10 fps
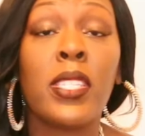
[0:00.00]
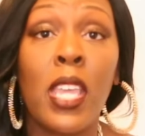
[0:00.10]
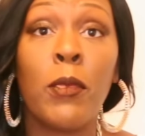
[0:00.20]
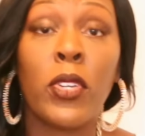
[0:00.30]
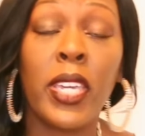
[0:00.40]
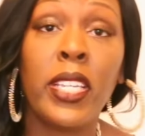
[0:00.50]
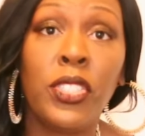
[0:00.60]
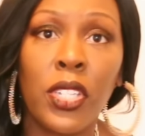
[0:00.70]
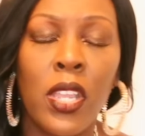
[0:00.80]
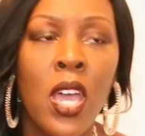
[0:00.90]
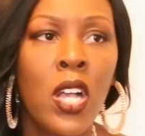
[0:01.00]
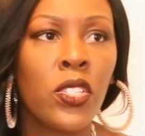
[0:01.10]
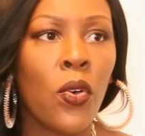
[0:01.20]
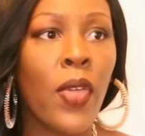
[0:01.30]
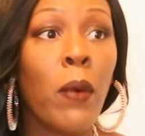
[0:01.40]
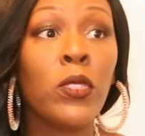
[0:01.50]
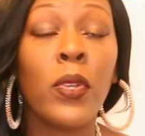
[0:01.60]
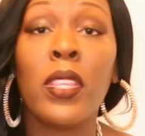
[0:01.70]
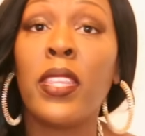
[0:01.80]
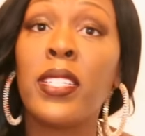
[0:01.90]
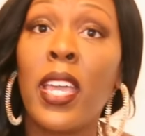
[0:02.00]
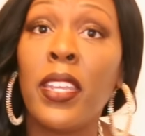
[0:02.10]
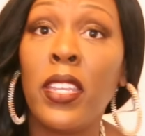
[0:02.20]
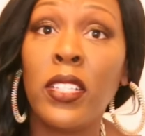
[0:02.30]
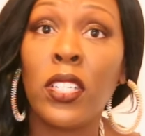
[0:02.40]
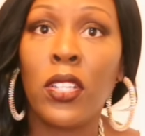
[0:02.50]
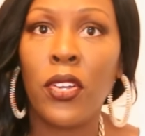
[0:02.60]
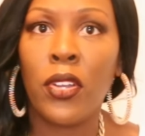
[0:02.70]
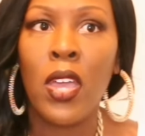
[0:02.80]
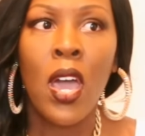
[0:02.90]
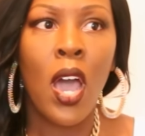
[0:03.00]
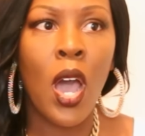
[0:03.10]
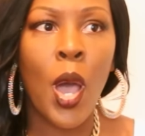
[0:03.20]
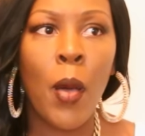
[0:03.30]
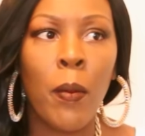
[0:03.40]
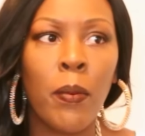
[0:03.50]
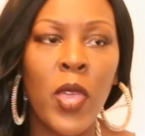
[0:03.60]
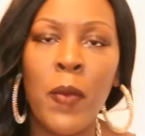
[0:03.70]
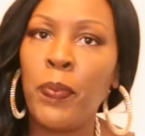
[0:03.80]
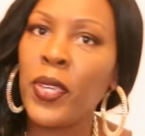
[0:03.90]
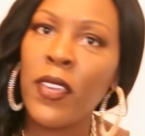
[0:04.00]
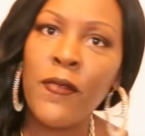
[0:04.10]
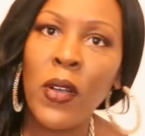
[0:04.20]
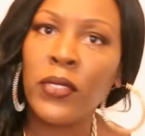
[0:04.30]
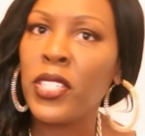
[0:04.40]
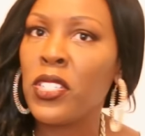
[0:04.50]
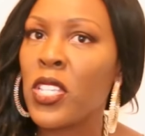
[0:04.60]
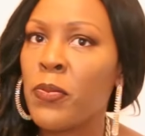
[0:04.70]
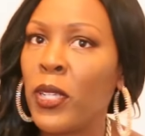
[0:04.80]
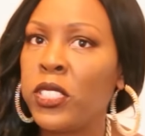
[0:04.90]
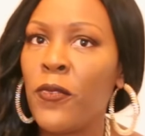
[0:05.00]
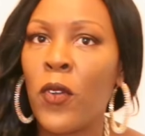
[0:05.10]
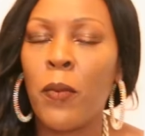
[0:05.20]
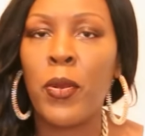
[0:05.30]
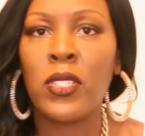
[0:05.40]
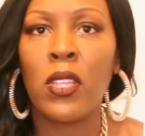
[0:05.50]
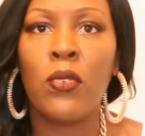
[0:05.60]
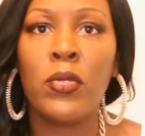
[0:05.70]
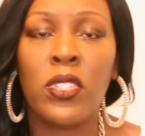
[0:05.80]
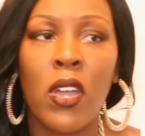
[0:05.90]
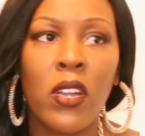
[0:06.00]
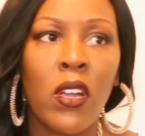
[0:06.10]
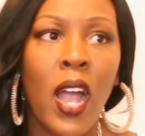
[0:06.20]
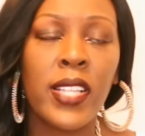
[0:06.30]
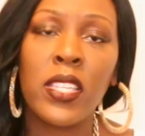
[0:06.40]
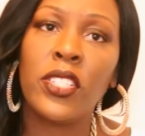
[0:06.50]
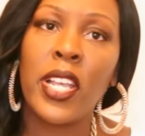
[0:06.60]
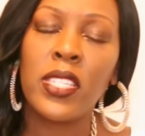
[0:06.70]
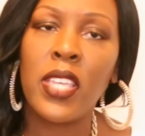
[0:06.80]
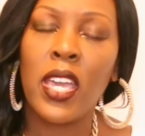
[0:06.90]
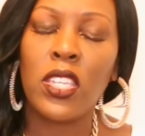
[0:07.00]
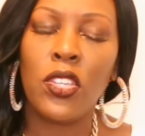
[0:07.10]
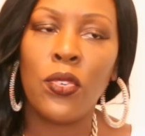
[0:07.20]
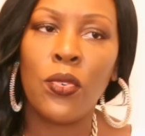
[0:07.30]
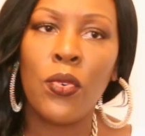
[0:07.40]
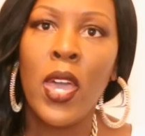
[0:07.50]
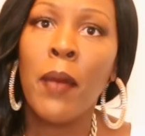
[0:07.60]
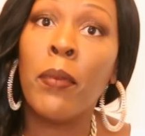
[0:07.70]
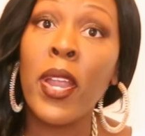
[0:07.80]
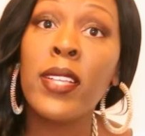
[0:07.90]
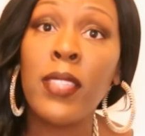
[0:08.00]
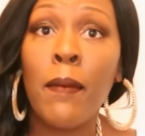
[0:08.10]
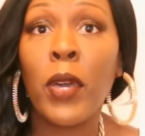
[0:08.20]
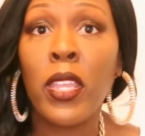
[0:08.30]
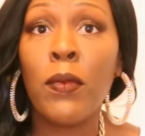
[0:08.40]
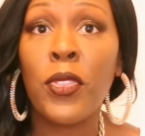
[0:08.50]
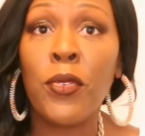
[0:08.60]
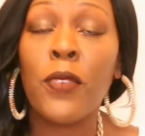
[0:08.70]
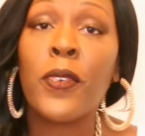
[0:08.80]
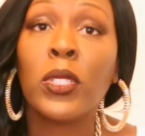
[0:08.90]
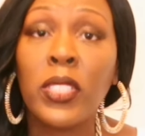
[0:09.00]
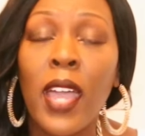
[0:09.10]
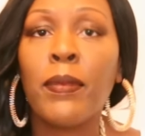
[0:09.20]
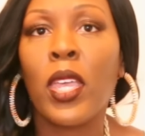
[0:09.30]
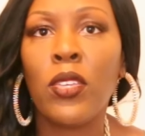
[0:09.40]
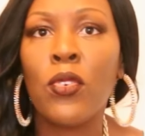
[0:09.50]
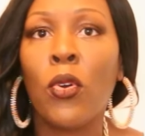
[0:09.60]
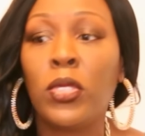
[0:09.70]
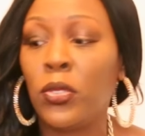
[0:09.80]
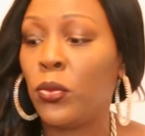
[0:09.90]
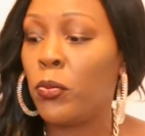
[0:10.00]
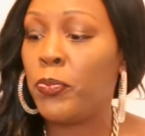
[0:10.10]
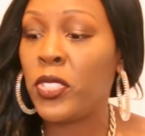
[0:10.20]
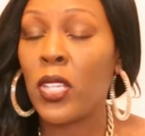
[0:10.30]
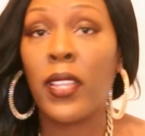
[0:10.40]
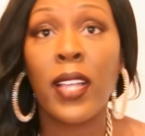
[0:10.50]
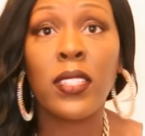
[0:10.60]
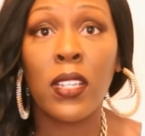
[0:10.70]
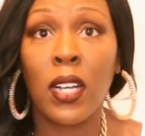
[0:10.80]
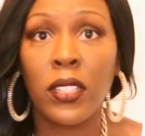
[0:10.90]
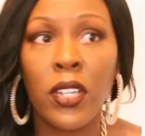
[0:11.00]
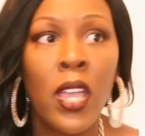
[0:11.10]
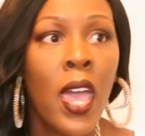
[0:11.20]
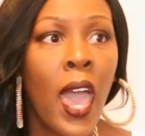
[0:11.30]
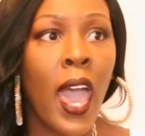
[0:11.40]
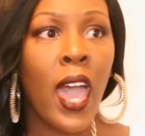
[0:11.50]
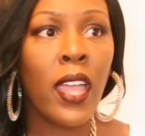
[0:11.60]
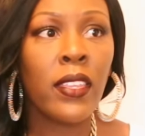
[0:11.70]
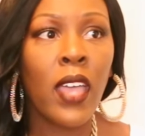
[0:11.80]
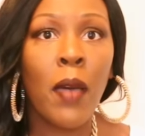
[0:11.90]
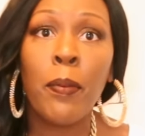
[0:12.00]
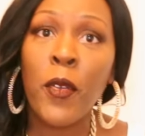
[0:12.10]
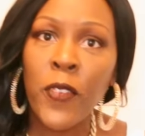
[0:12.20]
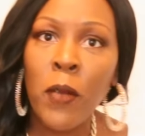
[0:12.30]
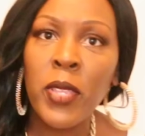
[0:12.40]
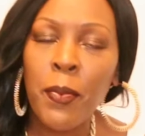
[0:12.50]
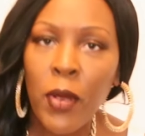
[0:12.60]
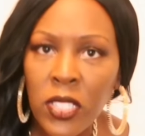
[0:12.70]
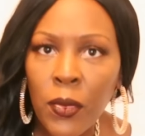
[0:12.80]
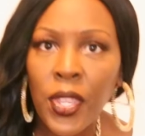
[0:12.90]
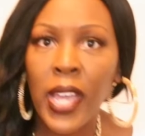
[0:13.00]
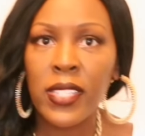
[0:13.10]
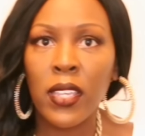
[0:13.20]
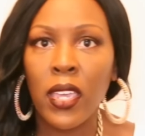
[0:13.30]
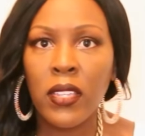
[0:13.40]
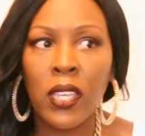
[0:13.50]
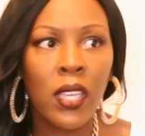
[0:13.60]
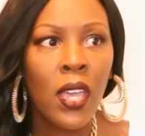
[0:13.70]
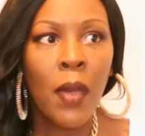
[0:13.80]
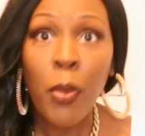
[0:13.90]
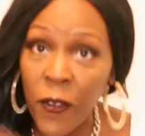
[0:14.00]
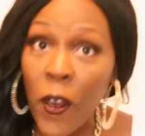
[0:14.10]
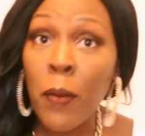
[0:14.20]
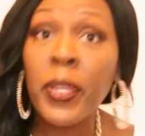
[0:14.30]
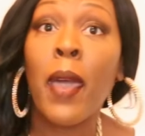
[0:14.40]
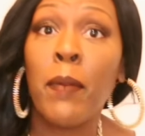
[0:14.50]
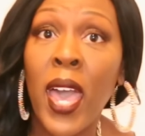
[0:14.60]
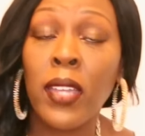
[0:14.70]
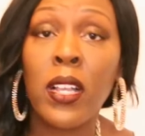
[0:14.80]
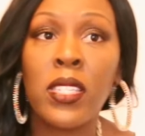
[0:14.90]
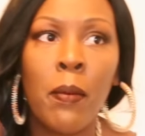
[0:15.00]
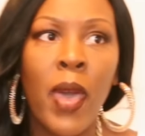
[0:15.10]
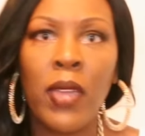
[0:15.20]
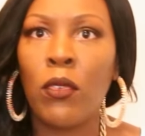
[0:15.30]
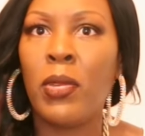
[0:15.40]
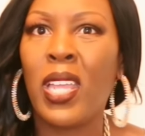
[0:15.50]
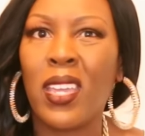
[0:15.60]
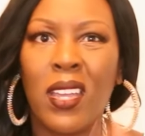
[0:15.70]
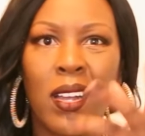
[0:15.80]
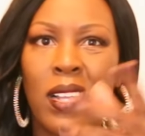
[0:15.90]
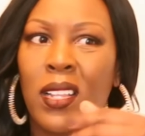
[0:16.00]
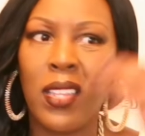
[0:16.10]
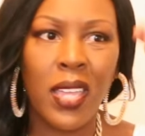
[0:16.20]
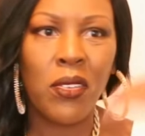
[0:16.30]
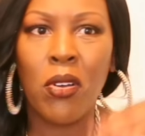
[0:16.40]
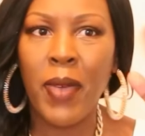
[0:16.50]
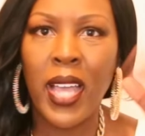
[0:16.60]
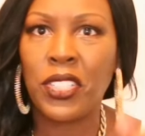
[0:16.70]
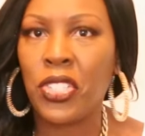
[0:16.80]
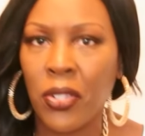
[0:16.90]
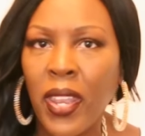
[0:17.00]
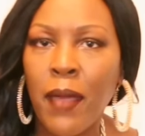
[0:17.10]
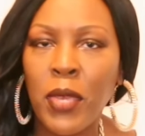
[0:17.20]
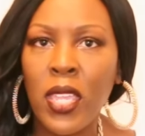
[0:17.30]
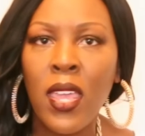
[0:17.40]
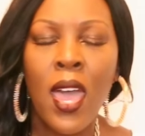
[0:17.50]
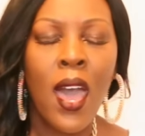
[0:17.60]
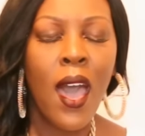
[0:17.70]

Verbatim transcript: same occasion. So that was one of the things I needed to learn. Um, in picking foundations, especially for a person who's darker, I suggest that you bring somebody with you the first time that you go to select a color, and uh, preferably a person with eyesight, preferably a man, because a man would be like, girl, that don't match. You know what I mean?